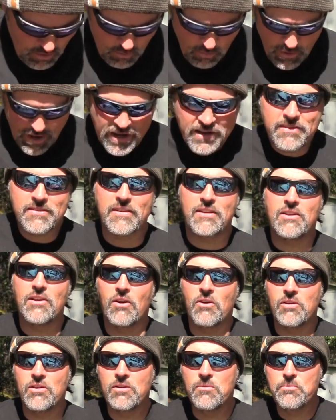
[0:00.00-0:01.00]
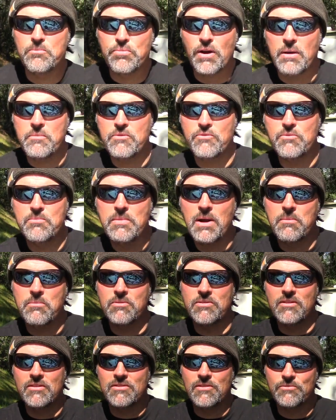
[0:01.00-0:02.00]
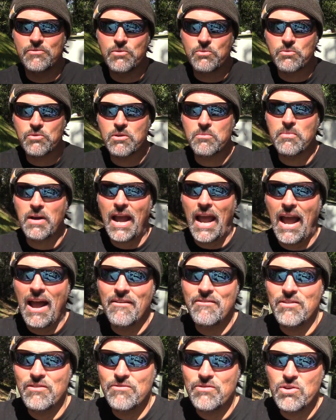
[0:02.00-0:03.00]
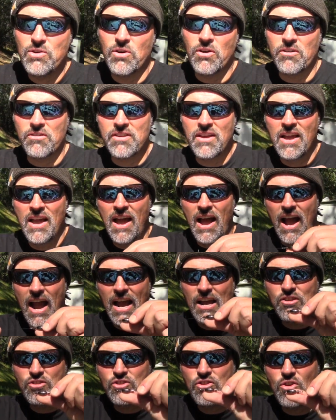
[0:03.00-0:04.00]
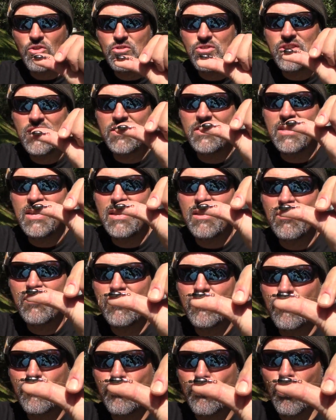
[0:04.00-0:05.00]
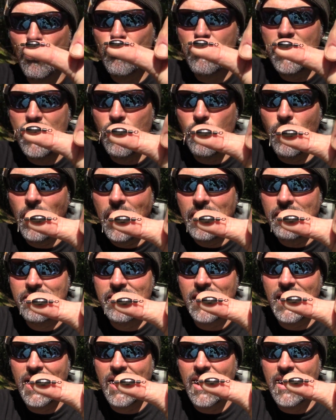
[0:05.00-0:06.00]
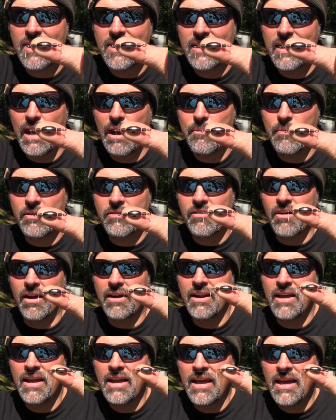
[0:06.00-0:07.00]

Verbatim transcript: few weeks ago, you probably remember this if you're one of my avid viewers, I showed you these trolling weights that I got on Amazon.